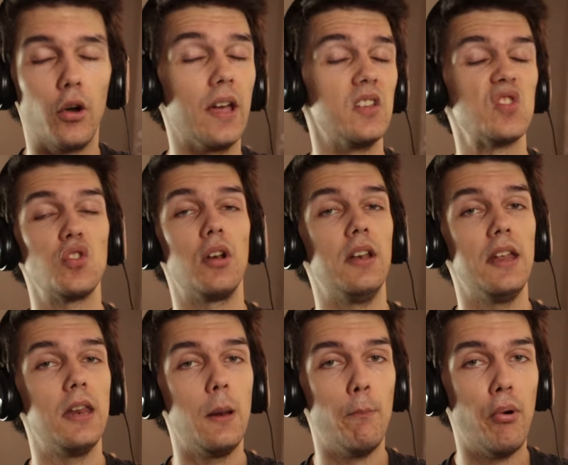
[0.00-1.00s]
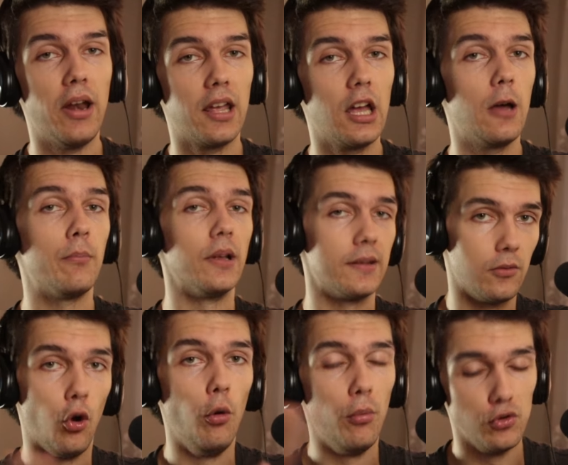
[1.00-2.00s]
Okay, sorry, they didn't break up, but
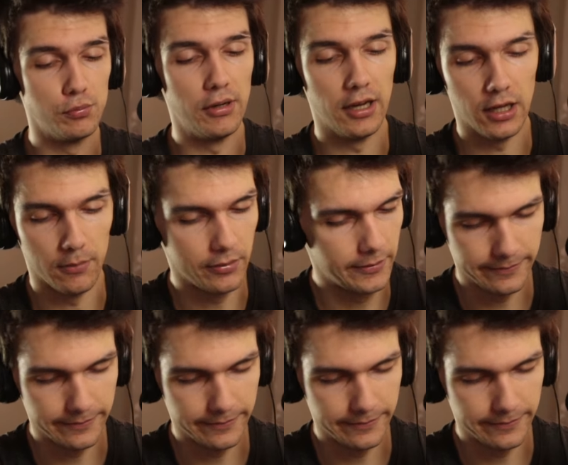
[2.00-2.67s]
almost break up.